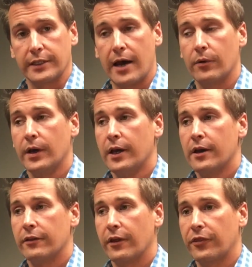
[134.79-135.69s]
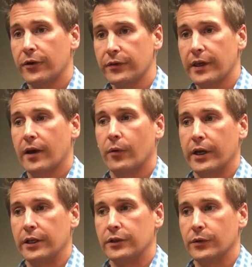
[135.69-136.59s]
Now, the third thing I
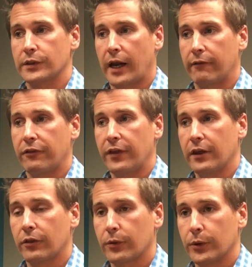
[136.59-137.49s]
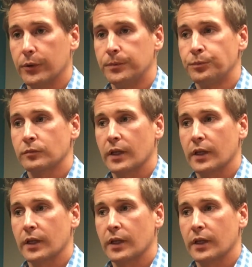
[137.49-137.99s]
want you to do is kind of think through